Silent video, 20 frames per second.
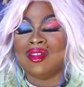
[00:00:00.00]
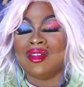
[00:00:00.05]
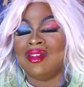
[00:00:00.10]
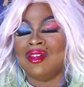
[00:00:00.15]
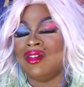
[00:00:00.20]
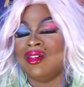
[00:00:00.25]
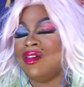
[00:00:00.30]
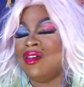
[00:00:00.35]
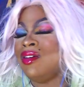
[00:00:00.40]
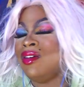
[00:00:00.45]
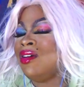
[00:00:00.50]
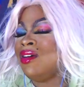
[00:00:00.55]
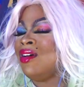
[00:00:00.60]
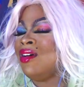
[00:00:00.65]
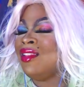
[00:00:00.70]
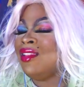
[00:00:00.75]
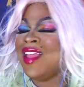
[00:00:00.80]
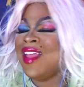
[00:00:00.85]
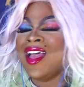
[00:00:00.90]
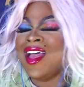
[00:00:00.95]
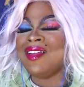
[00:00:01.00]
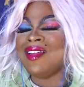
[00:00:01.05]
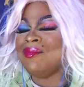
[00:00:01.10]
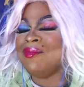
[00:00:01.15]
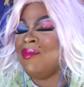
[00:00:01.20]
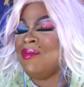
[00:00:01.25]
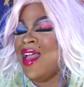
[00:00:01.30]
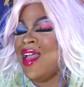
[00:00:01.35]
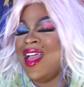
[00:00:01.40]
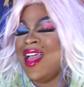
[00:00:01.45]
calling
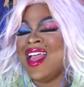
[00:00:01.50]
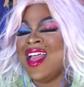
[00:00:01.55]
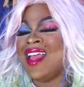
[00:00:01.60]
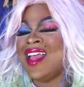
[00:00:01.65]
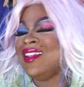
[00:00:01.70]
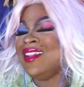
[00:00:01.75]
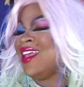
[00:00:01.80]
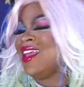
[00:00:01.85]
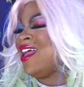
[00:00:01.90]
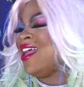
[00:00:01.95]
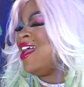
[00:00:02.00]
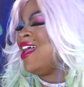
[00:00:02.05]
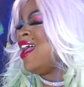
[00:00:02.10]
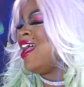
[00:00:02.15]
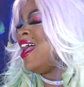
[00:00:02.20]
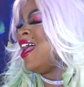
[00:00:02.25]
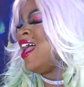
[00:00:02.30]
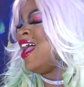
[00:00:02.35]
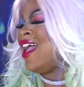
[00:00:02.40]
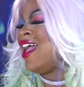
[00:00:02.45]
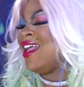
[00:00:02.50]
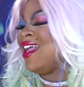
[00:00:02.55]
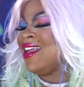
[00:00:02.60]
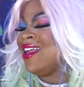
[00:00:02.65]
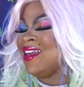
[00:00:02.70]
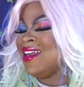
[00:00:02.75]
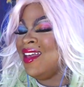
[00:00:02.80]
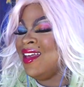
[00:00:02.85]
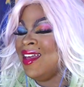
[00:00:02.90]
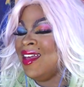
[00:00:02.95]
my
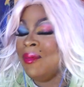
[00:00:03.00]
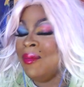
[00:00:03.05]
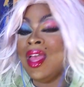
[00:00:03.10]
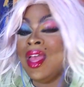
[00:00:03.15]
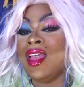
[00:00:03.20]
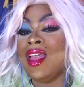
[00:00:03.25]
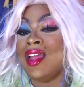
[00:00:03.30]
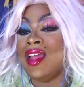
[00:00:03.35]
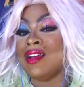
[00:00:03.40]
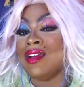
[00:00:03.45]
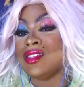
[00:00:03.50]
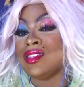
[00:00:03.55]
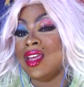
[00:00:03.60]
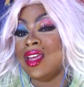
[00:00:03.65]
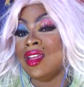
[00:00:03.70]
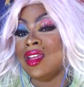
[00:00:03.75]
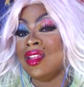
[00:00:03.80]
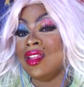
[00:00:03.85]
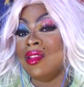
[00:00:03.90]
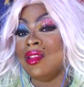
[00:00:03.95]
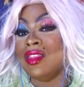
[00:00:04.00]
name, and I was like,